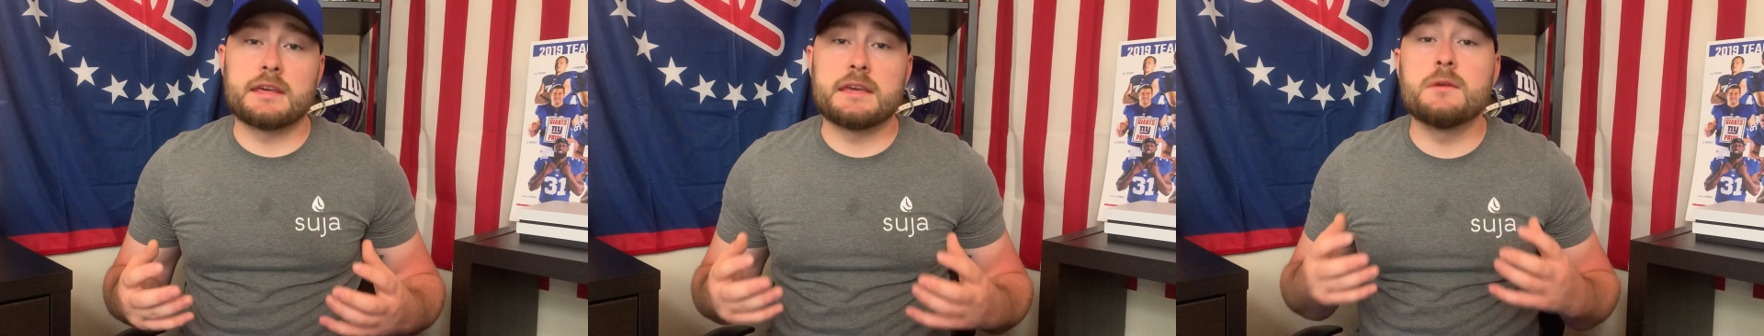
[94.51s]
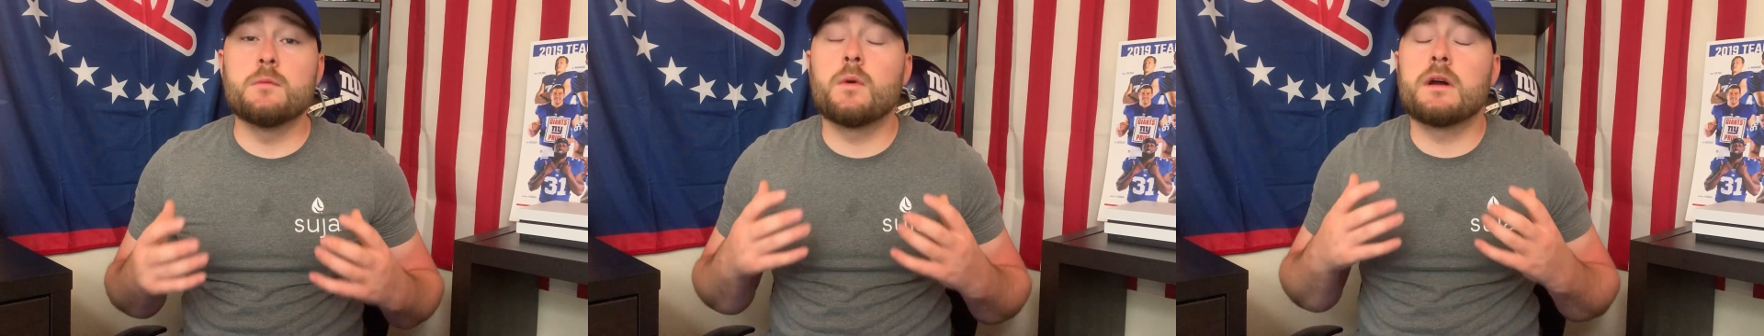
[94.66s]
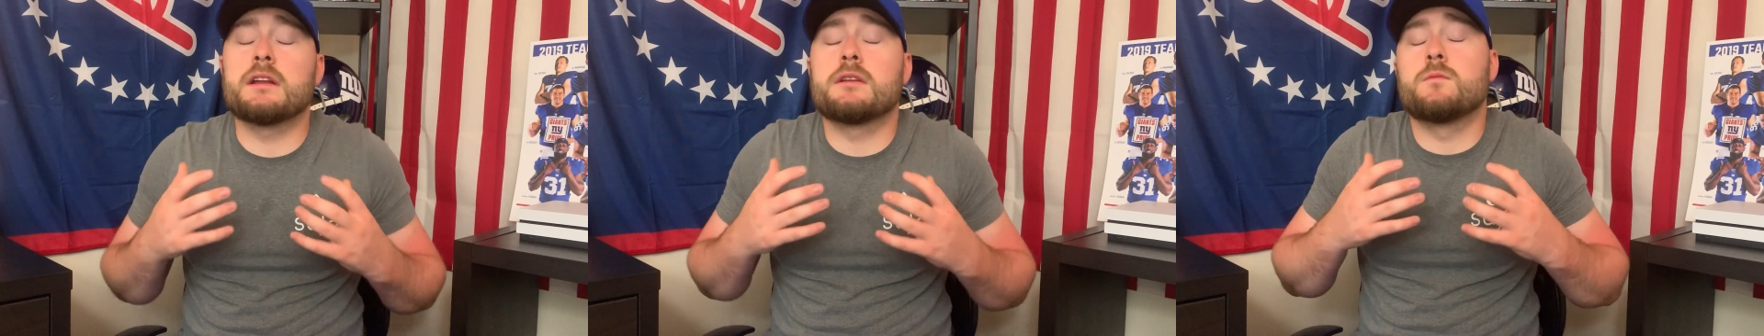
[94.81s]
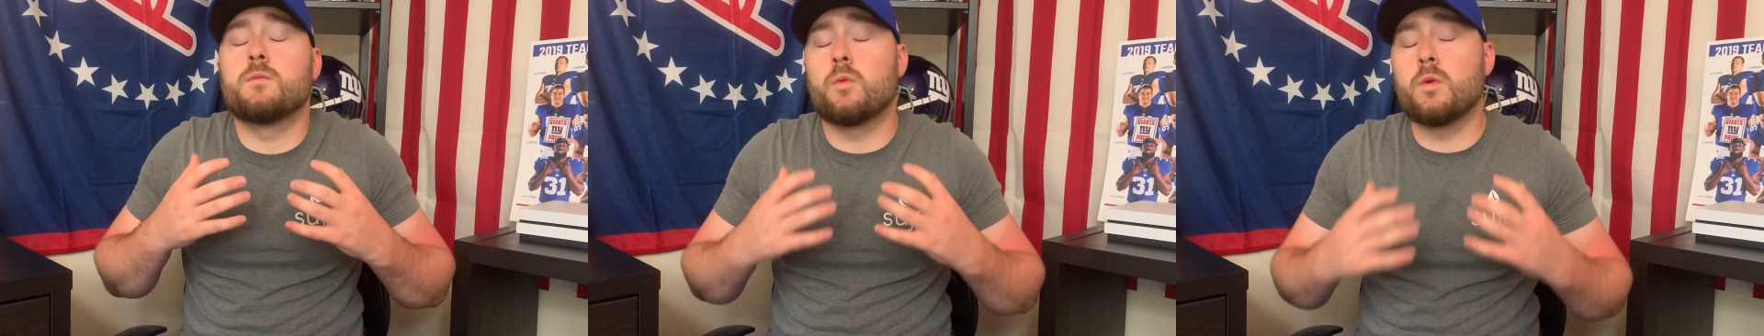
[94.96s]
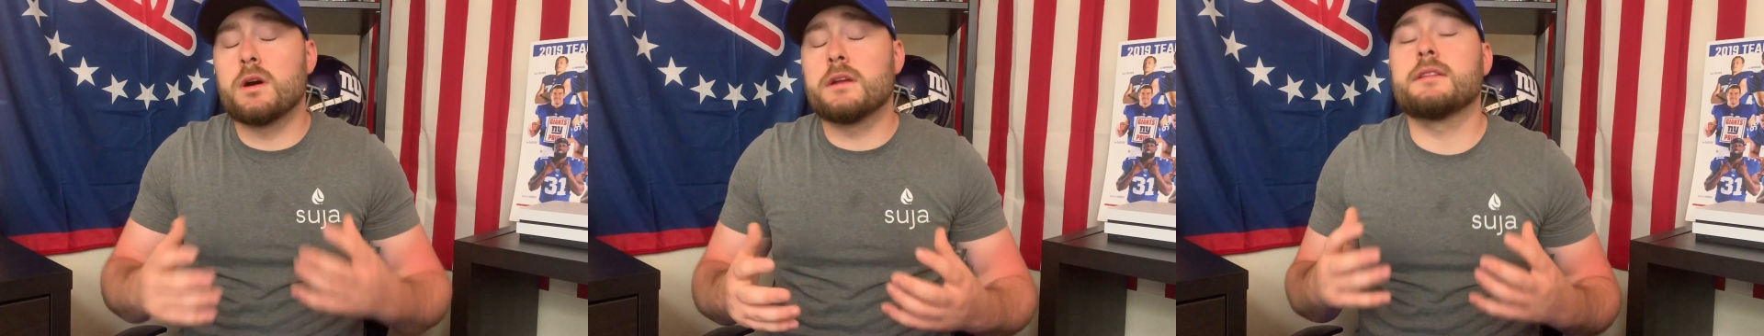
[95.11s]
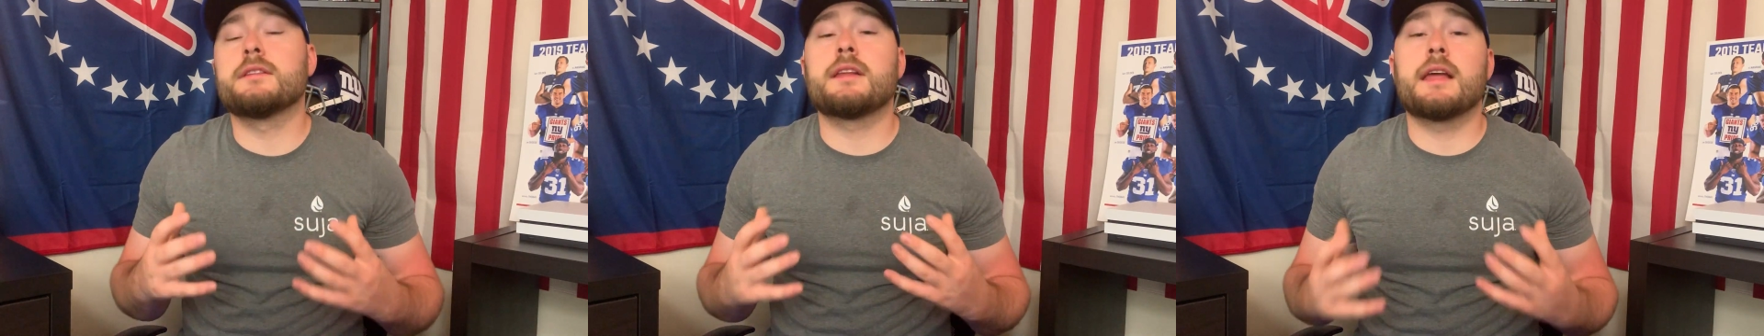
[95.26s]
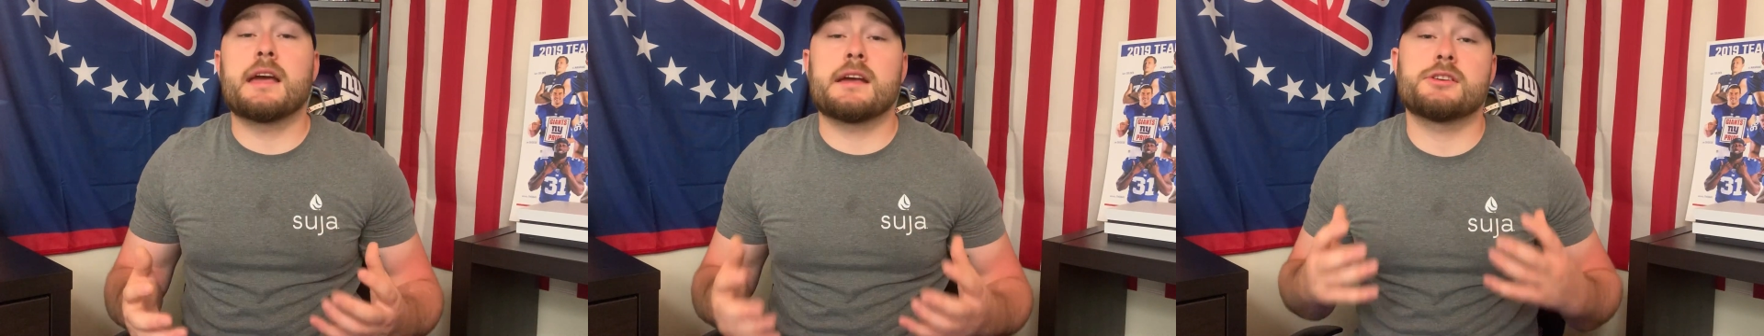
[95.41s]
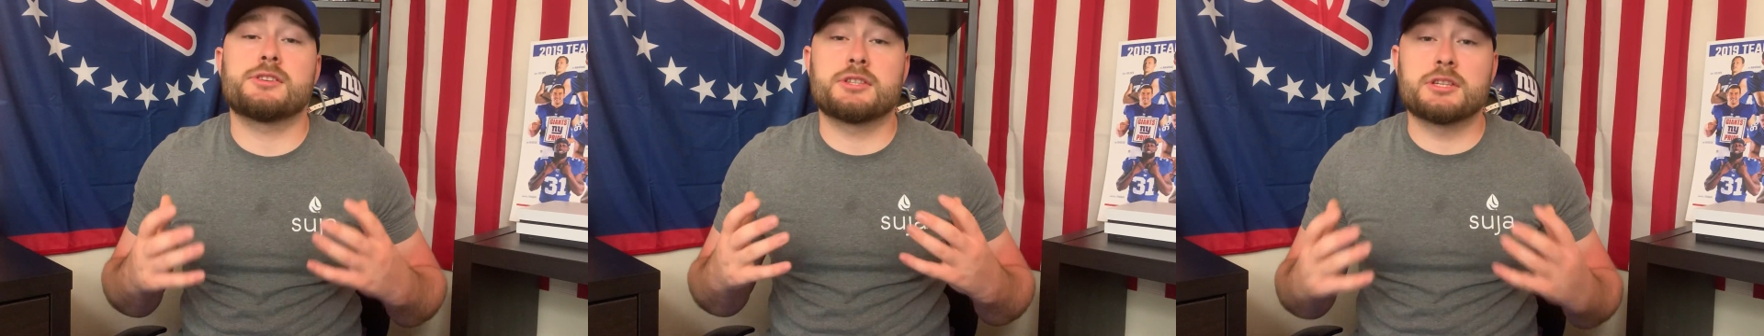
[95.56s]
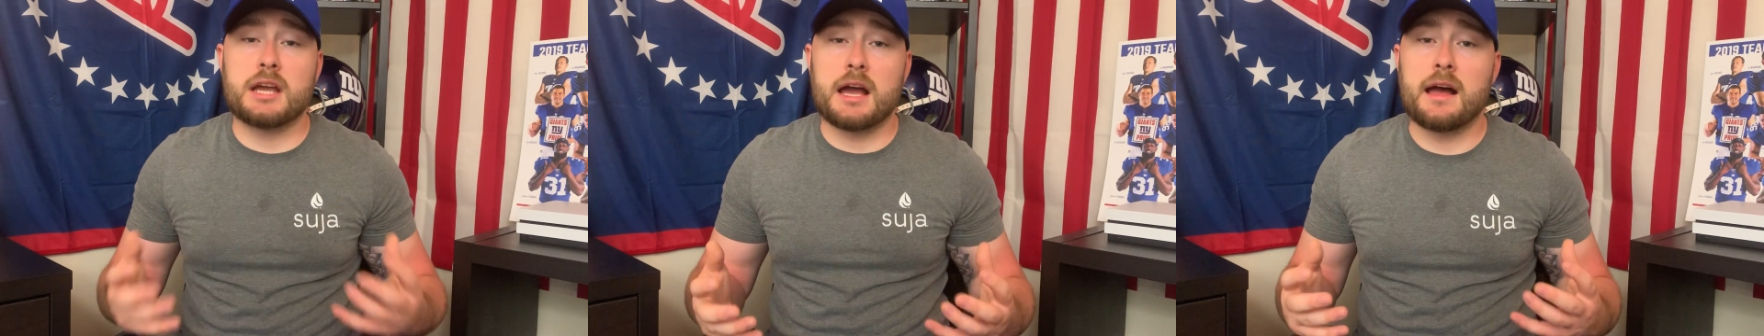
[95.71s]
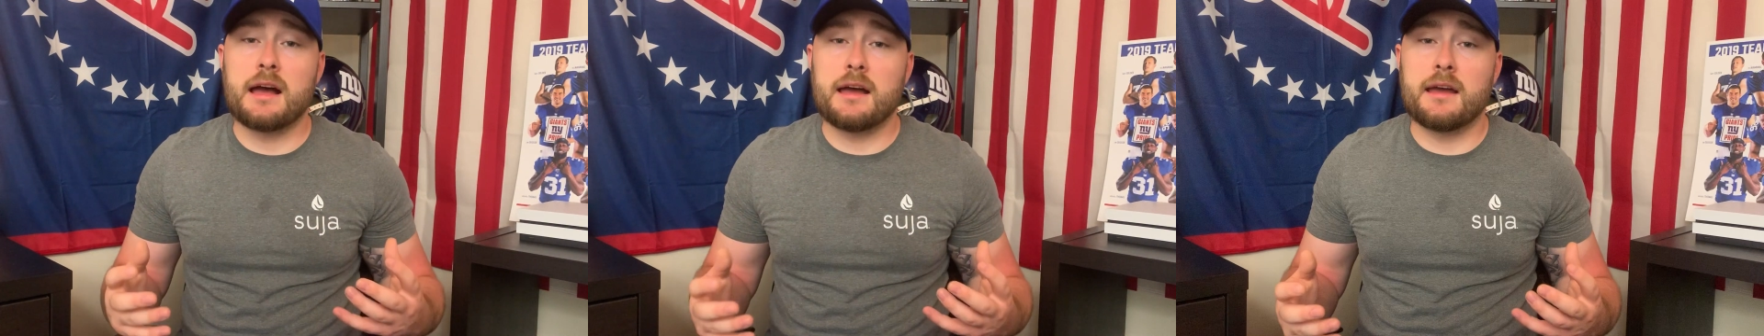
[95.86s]
He wanted one last
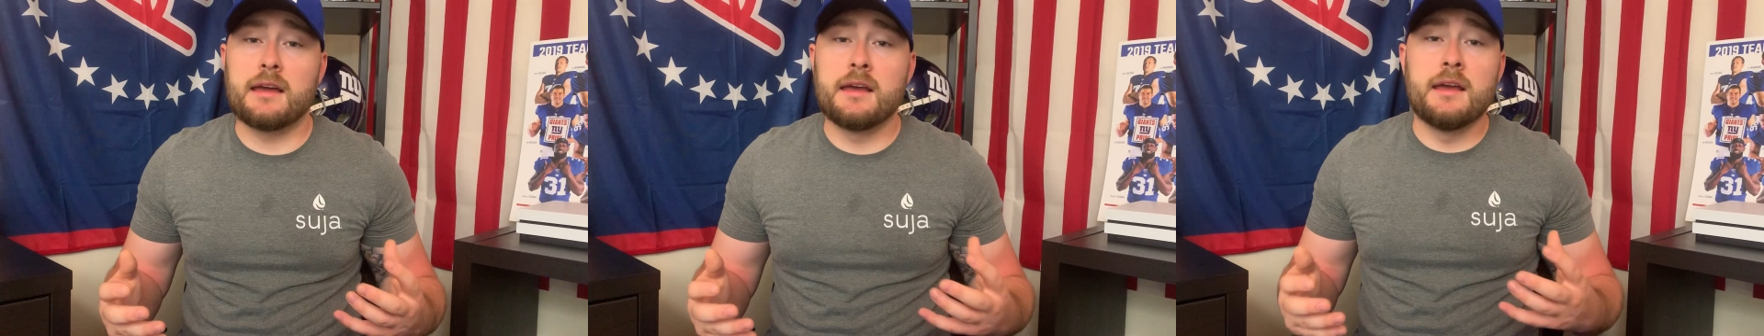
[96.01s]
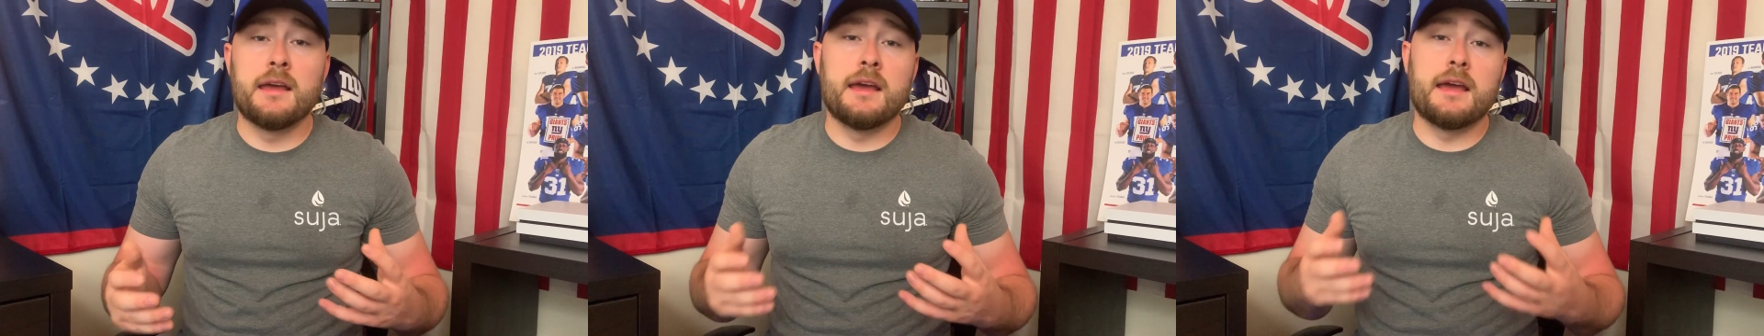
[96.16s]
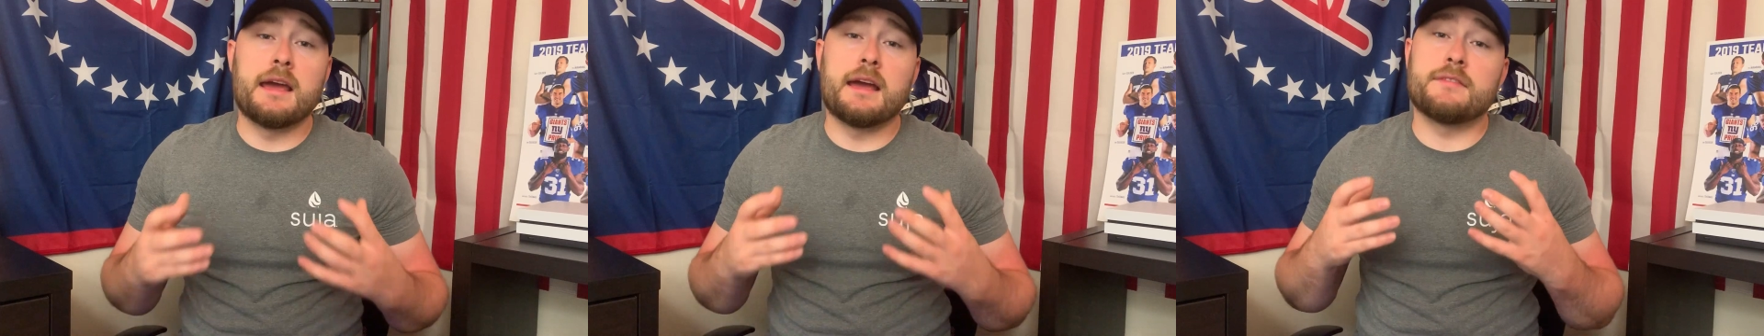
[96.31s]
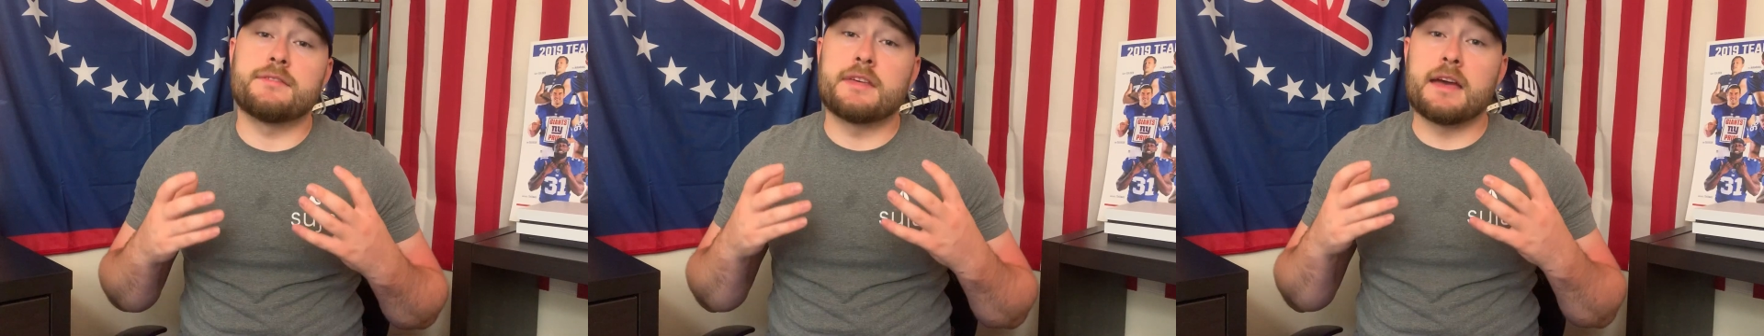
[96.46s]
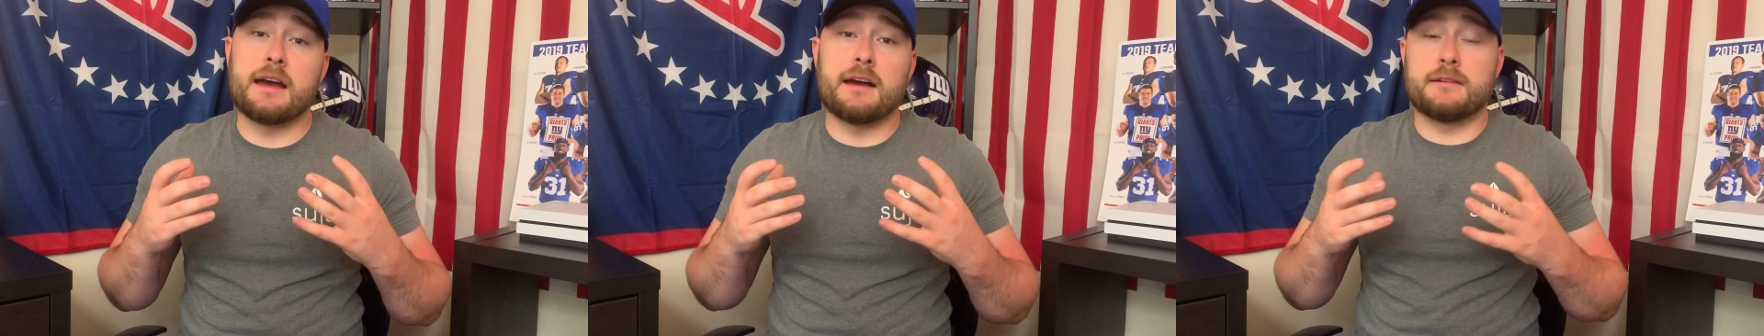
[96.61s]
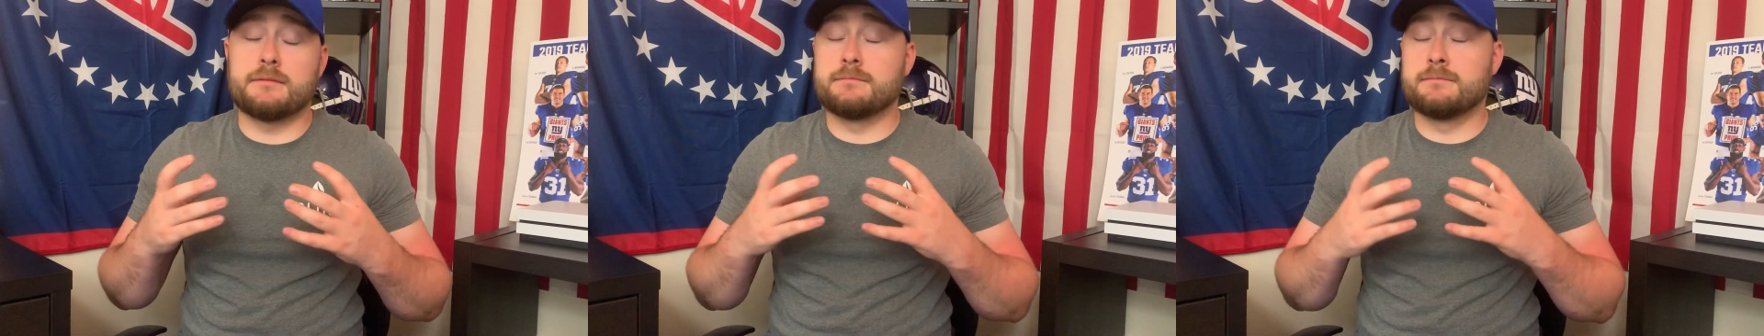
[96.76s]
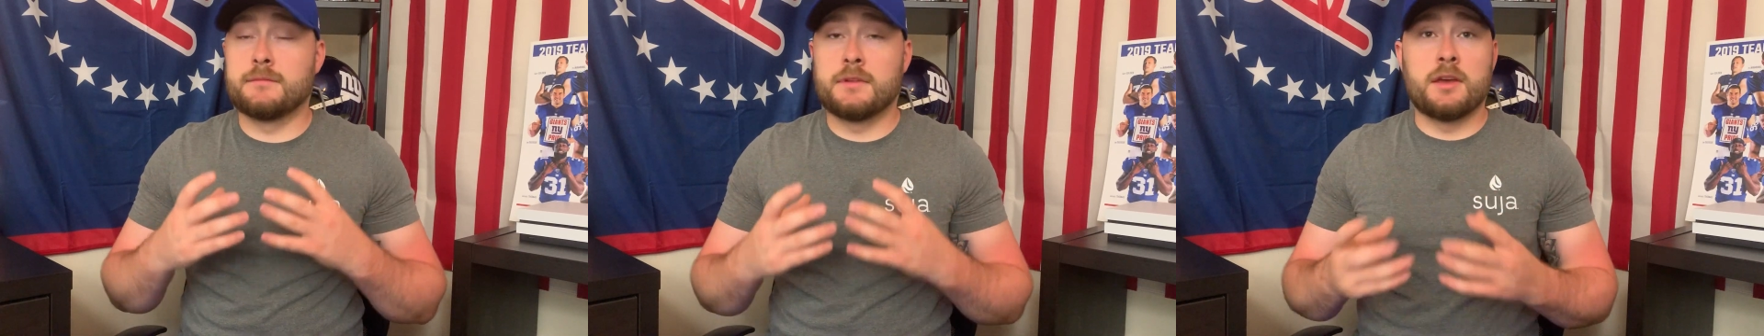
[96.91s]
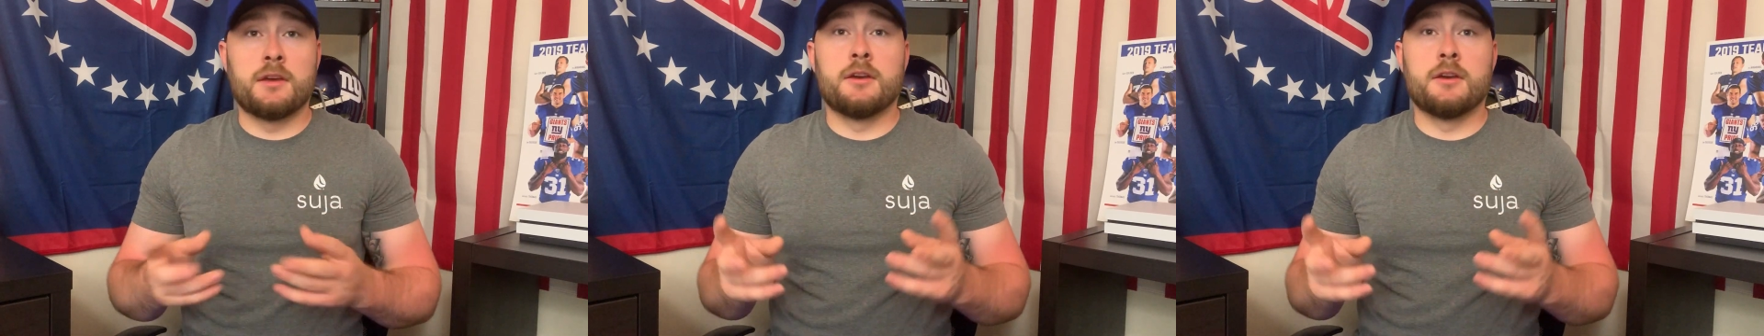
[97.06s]
shot at that